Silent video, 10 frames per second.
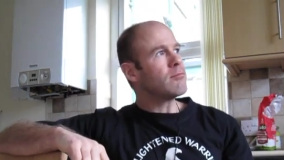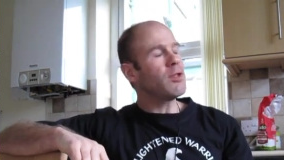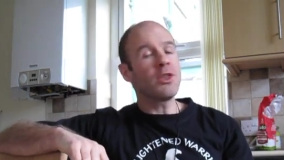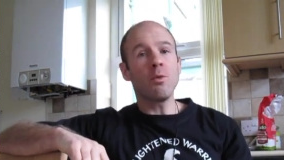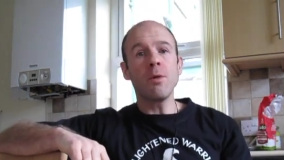
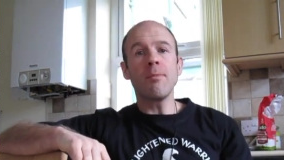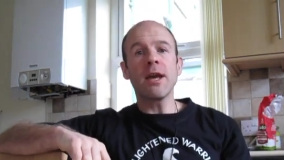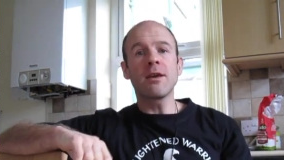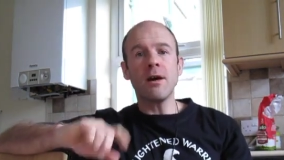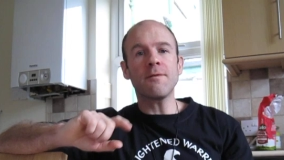That when
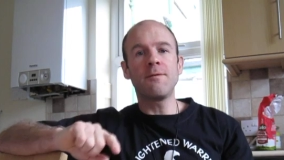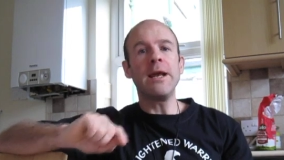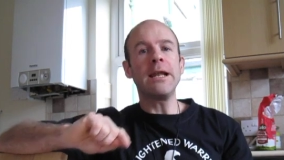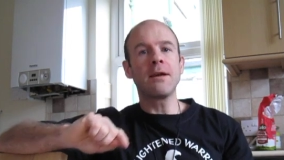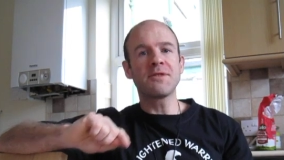my gut
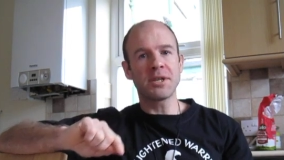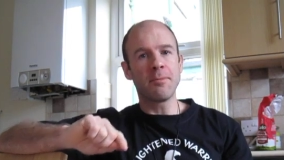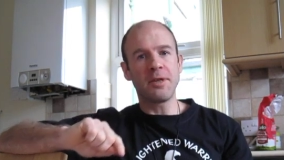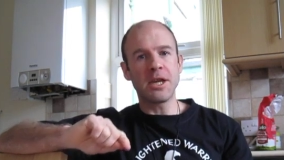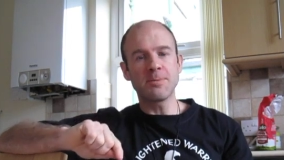feeling of
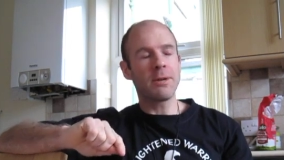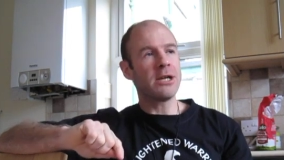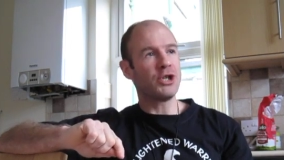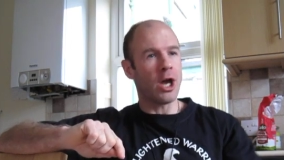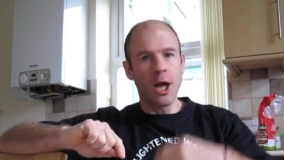something is
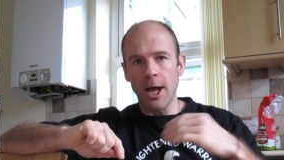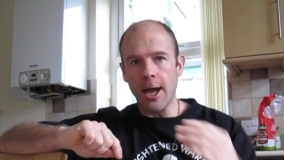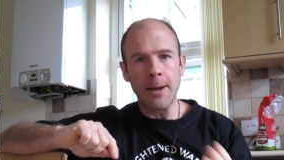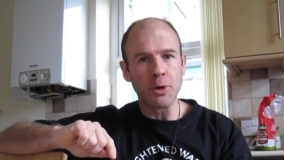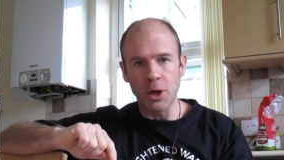pleasure,
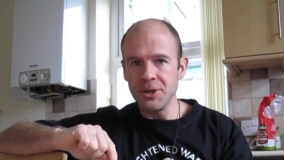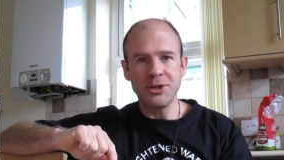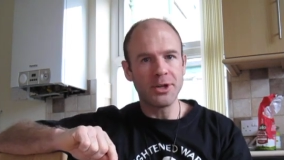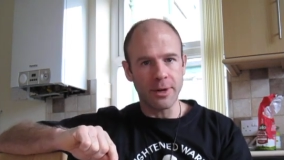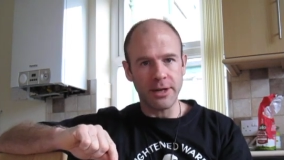I'm going
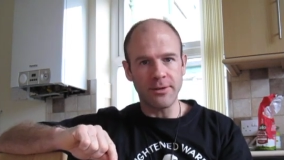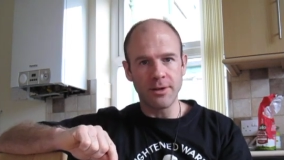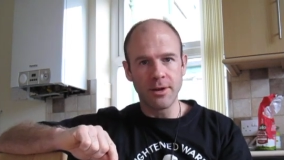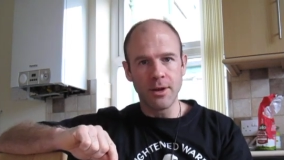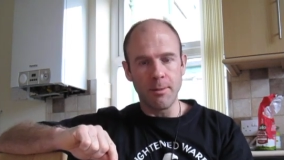to do
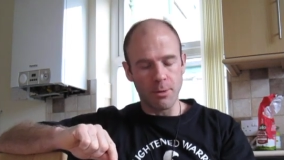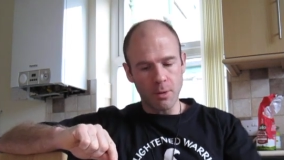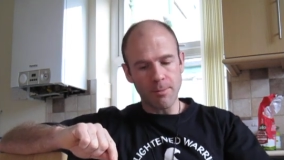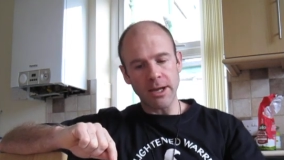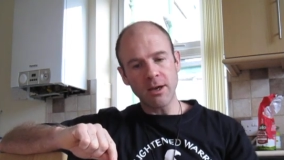it. But
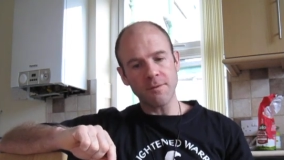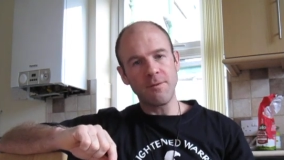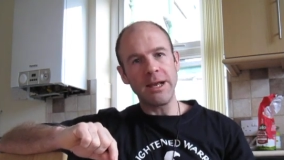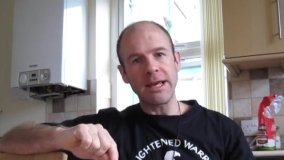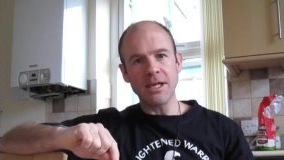when my gut
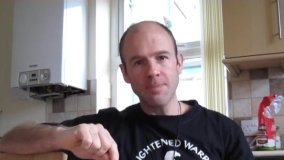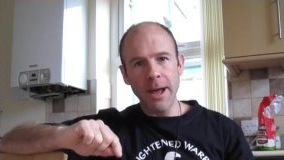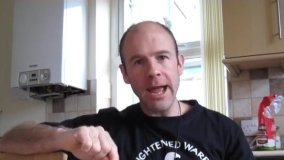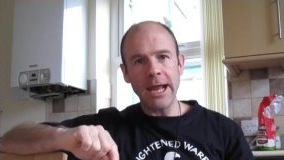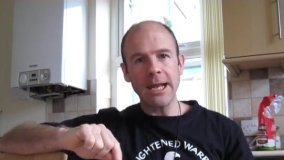feeling is
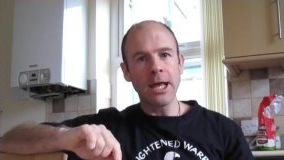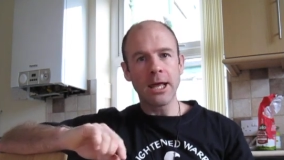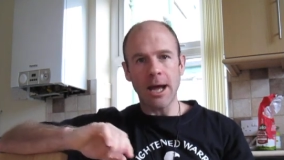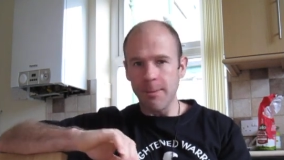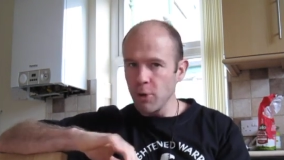
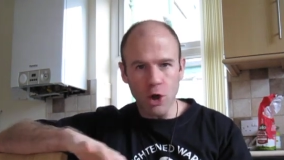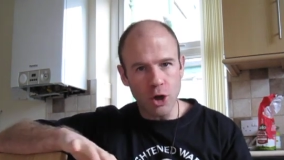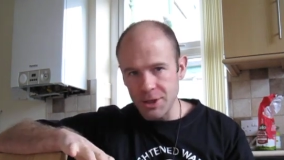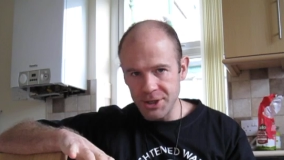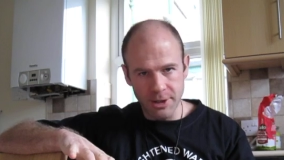pain, I'm not
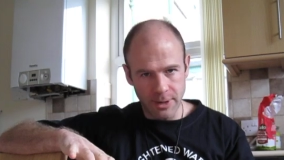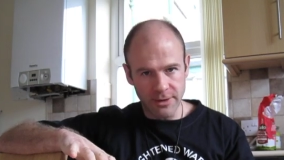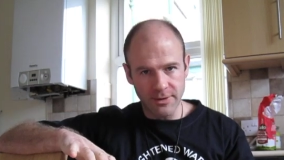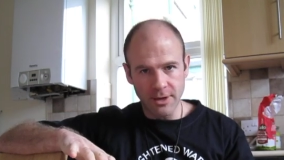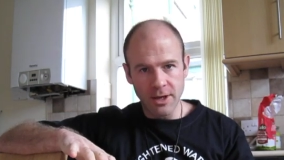going to do
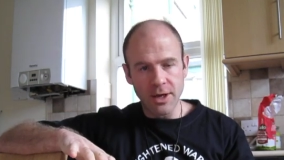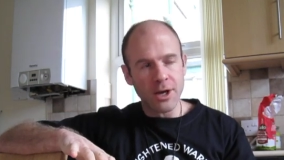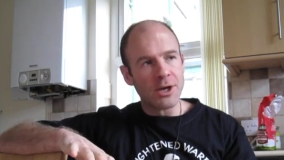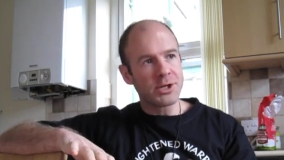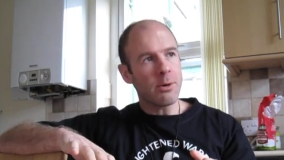it.
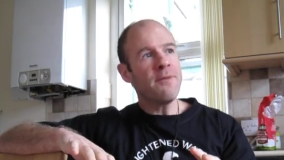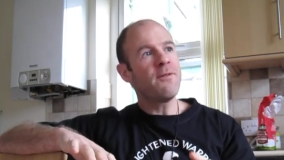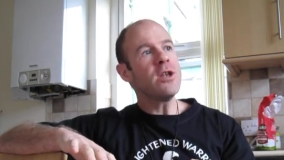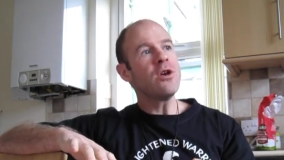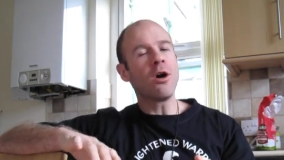So
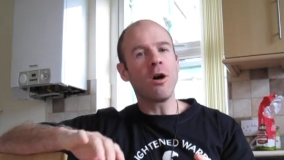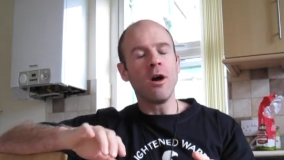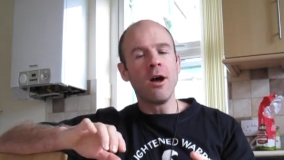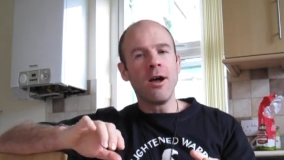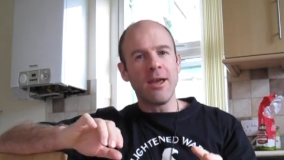if in
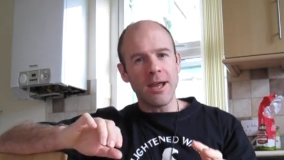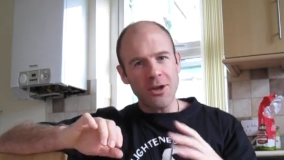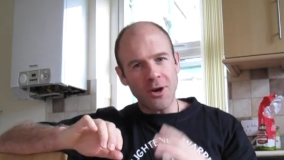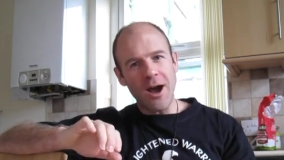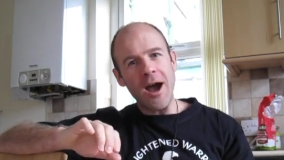your
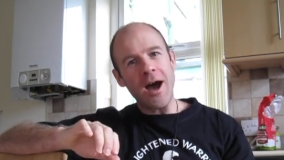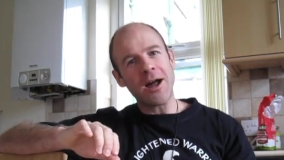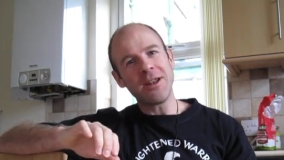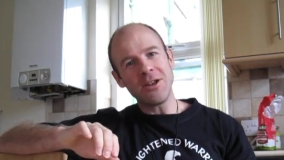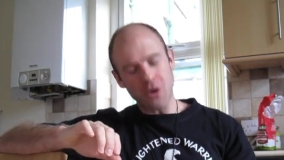in your
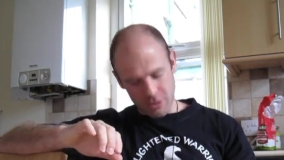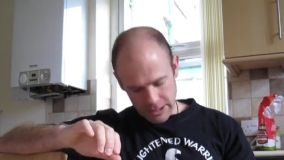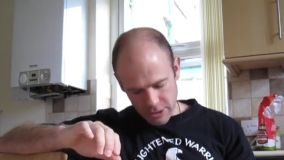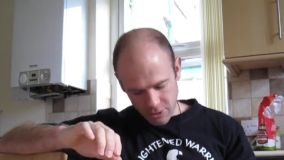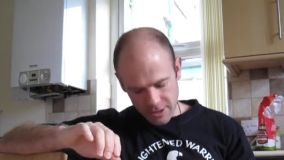heart and in your
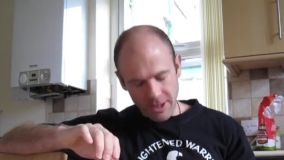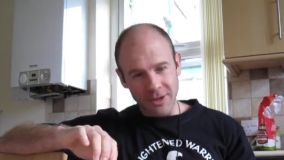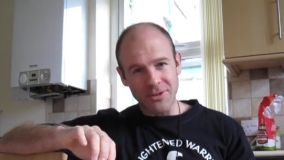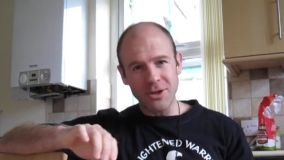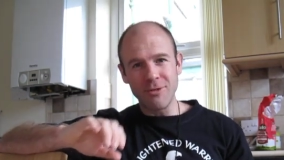in your
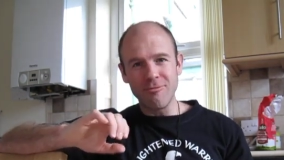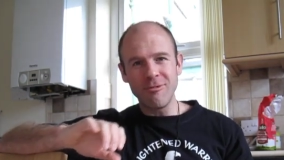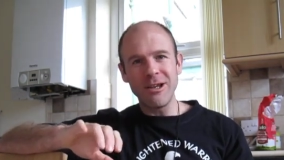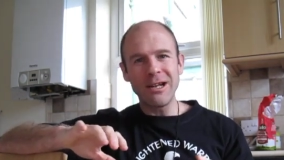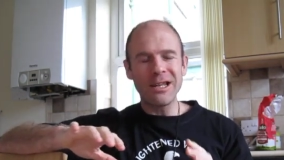gut you
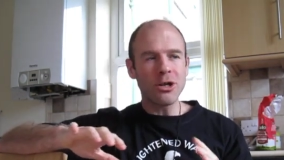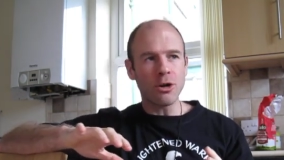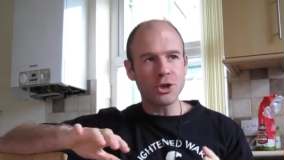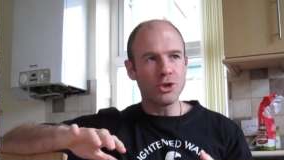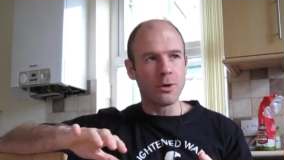really you're
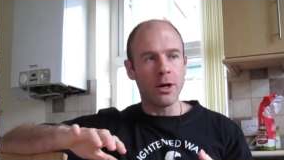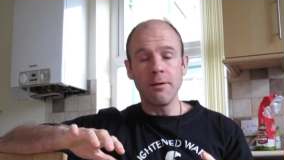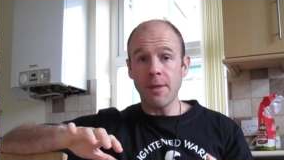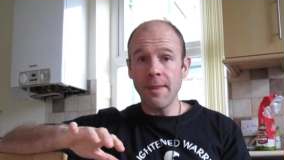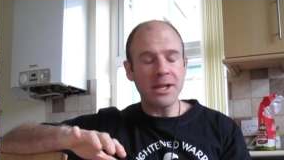not
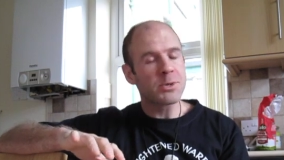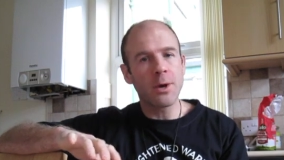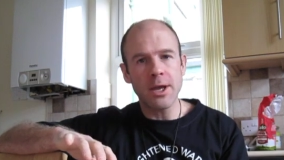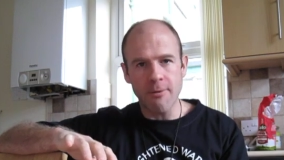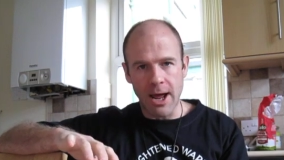sure, then that's
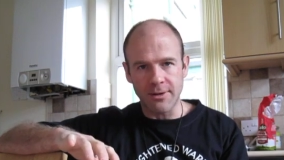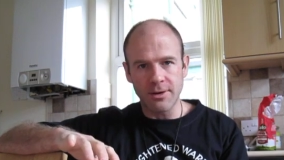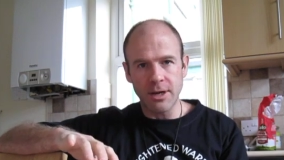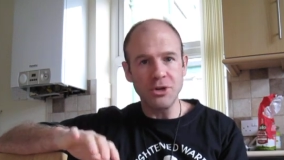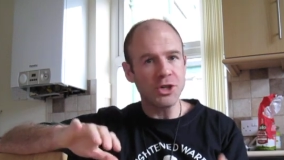where you're
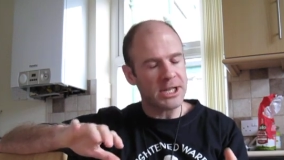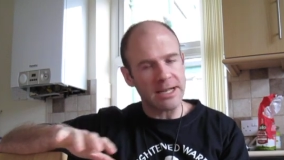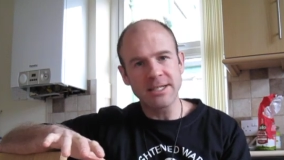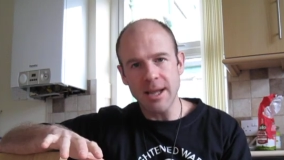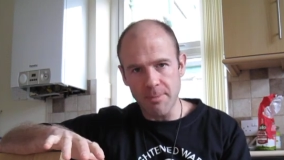at, and just
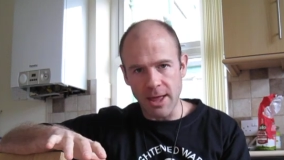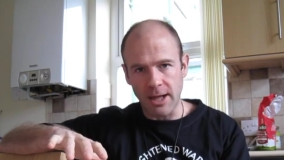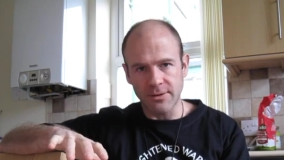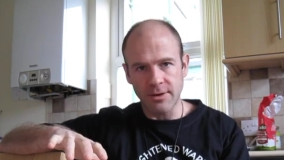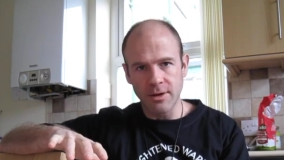accept
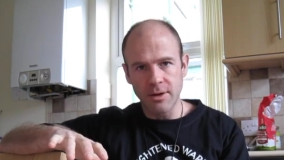that.